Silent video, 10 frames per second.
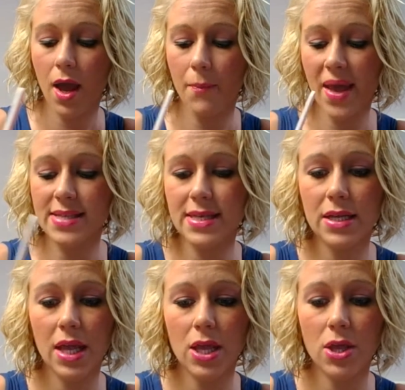
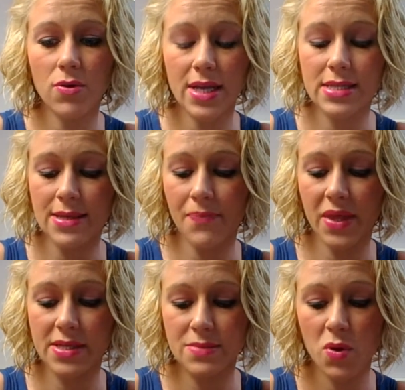Basically, you need
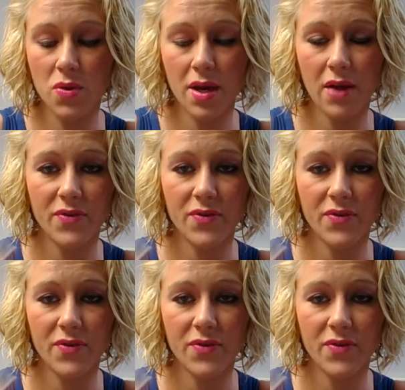something smooth enough